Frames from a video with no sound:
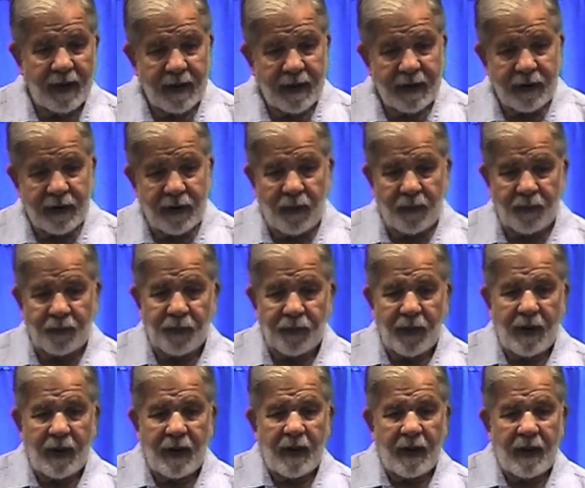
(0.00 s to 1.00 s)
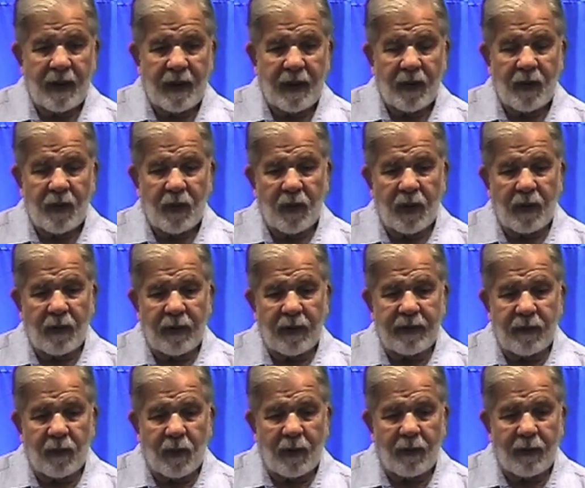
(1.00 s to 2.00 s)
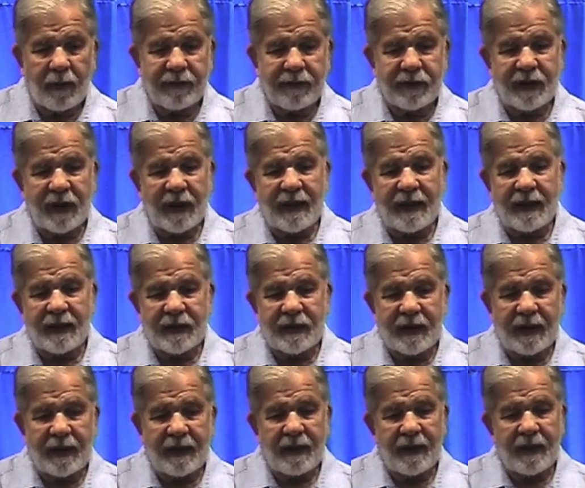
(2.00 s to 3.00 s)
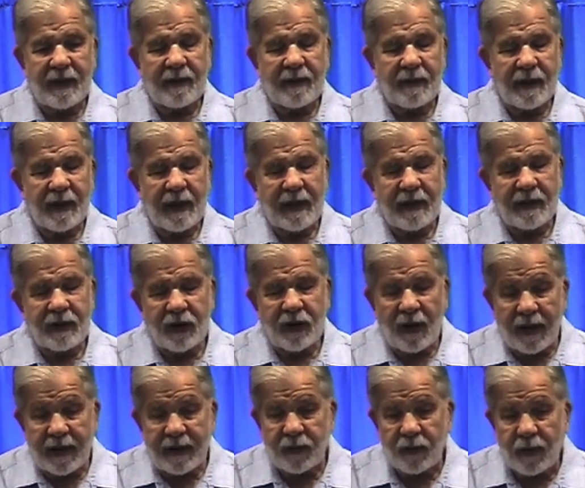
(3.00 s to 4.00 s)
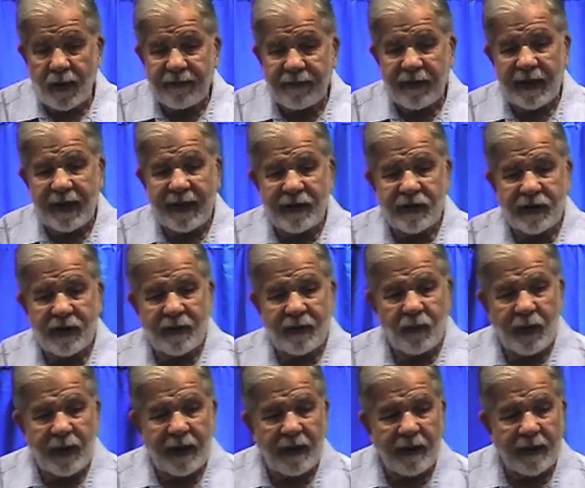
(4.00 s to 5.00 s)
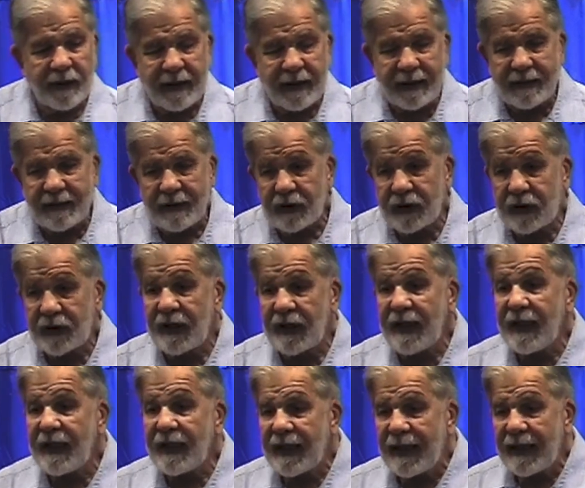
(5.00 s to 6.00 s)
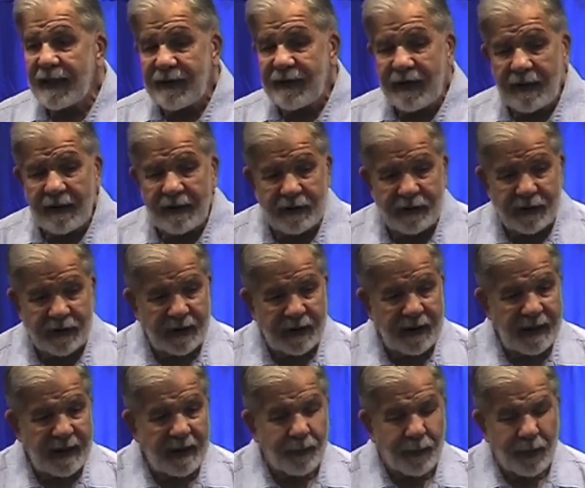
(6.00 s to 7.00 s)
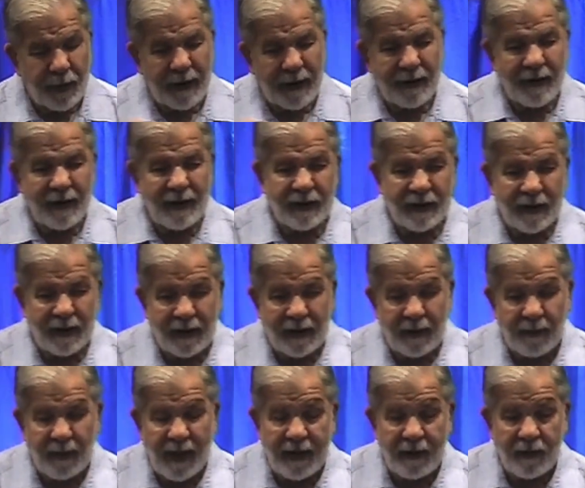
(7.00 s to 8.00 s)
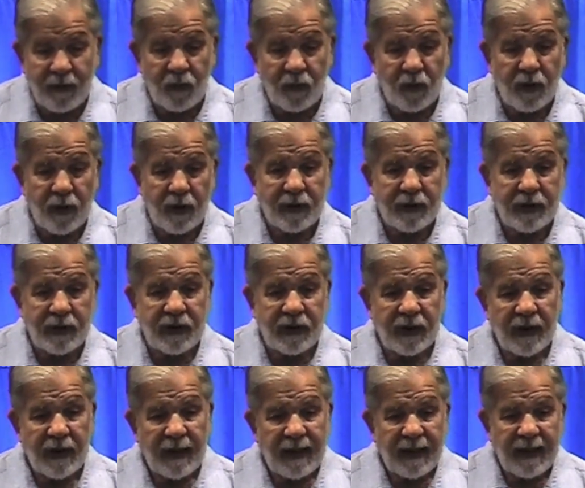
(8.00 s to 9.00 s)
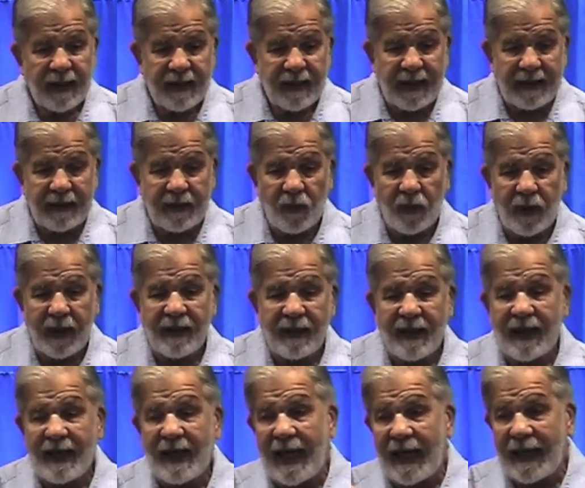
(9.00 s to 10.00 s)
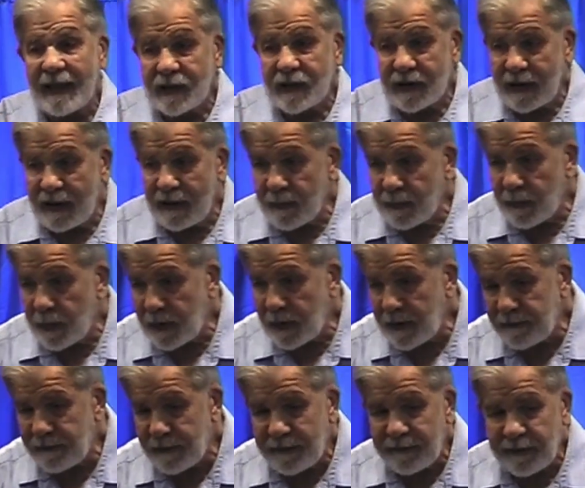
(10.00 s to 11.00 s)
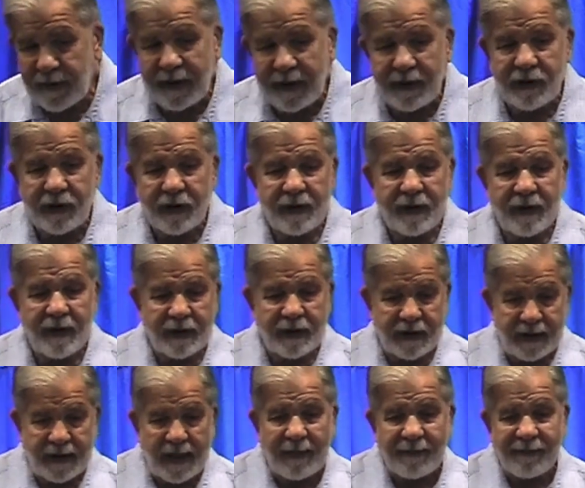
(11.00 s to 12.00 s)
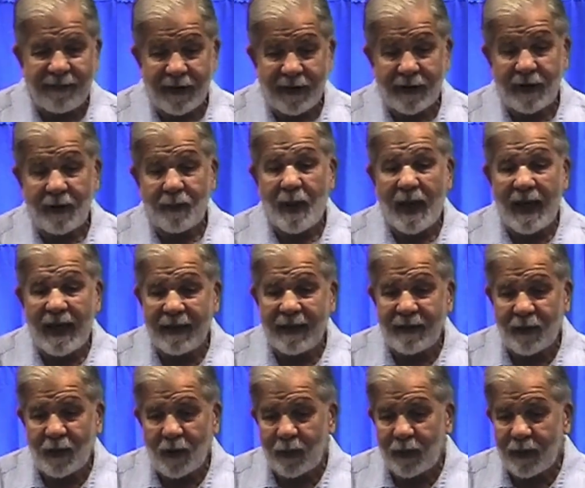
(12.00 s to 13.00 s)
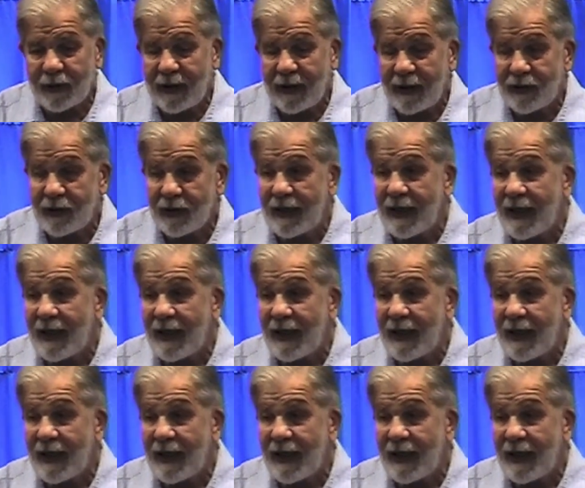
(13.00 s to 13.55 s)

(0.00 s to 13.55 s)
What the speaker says: So what we've seen is in John's revelation, we look at the seen and the unseen. I'm putting these into my own words, that the way that I see the book of Revelation, this is obviously my interpretation,